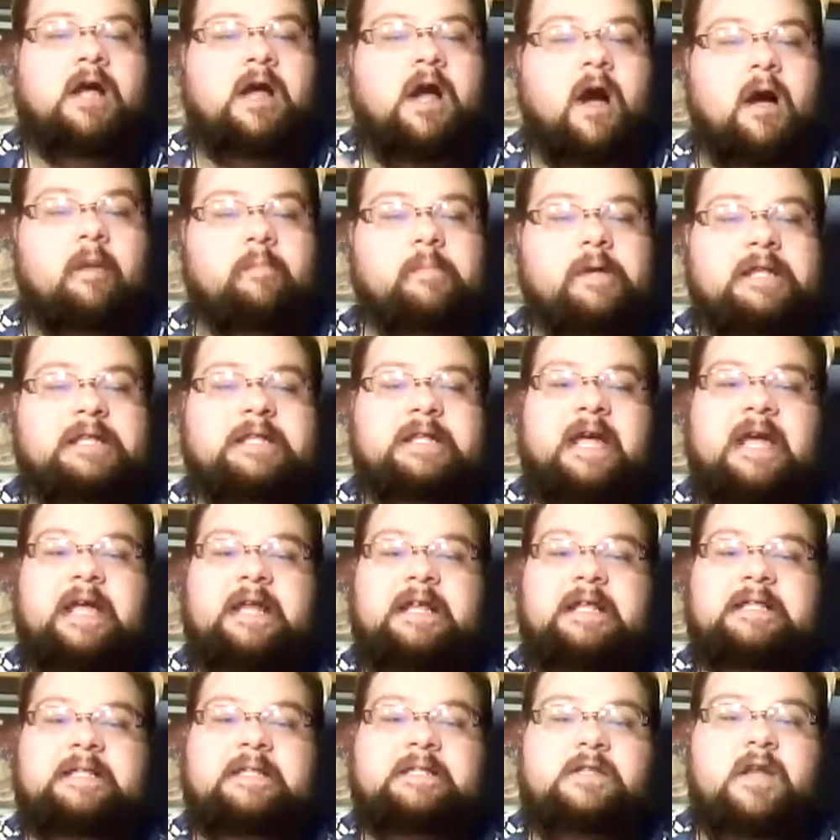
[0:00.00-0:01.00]

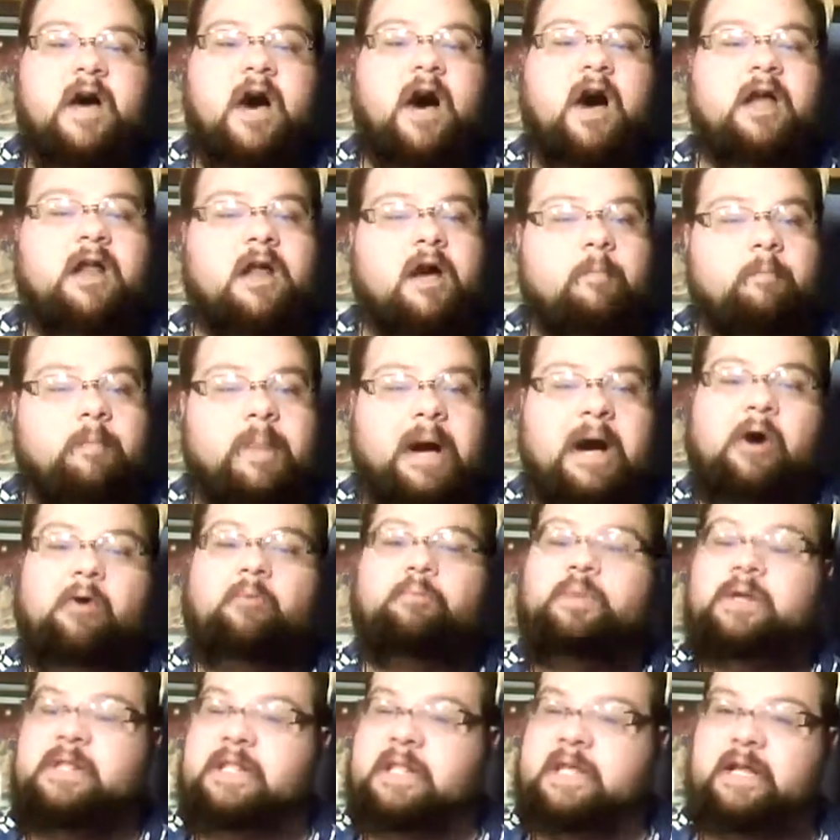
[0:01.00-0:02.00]
Comicsgate is not
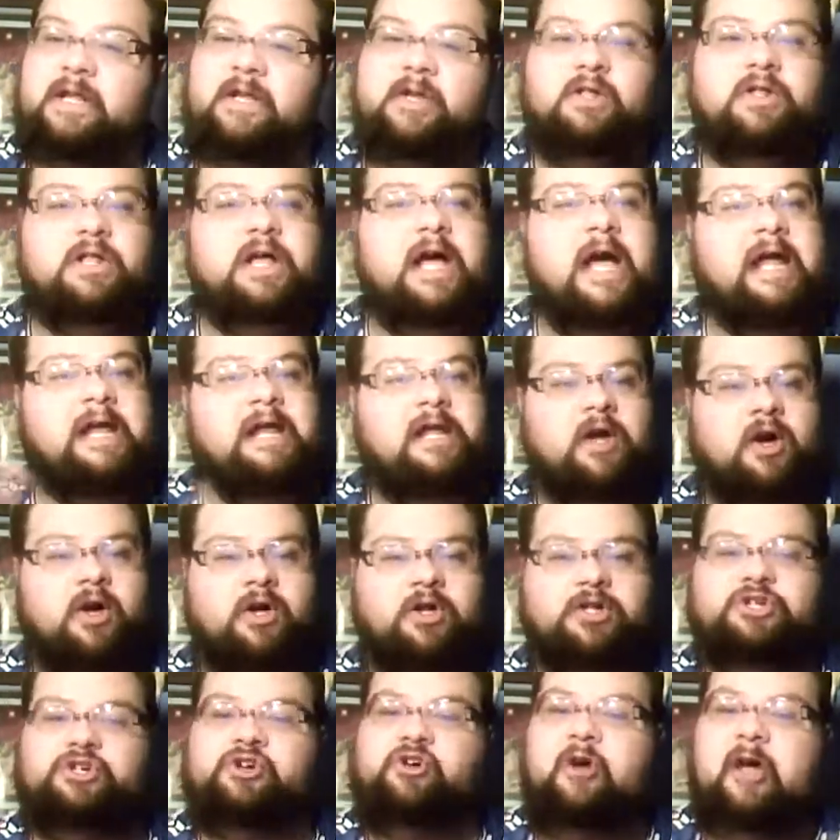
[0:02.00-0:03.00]
about political
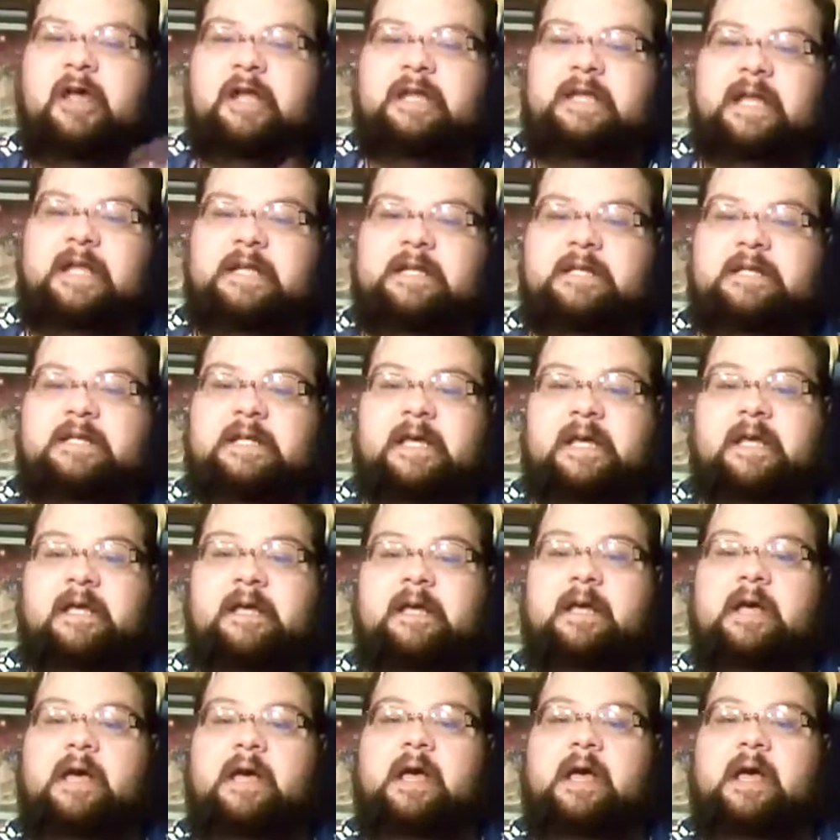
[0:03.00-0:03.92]
ideology or identity.